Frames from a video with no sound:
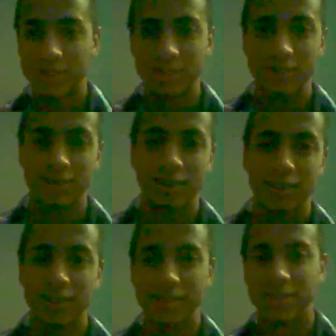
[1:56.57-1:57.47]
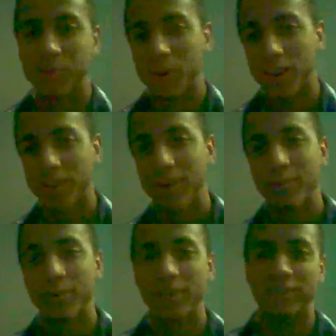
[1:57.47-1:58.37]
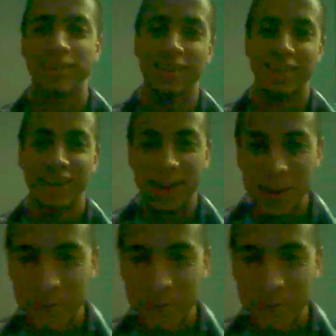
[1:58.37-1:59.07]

That's my sister. This is more like my brother.